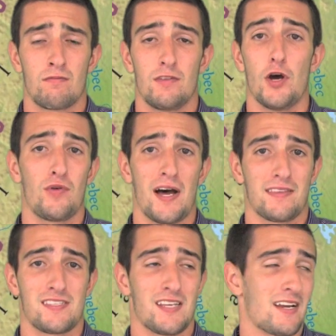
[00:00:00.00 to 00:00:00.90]
No, not
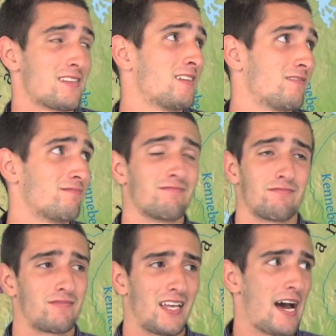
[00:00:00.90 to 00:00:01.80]
the state.
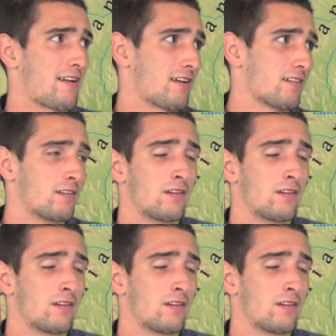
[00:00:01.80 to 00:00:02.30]
Get out of here.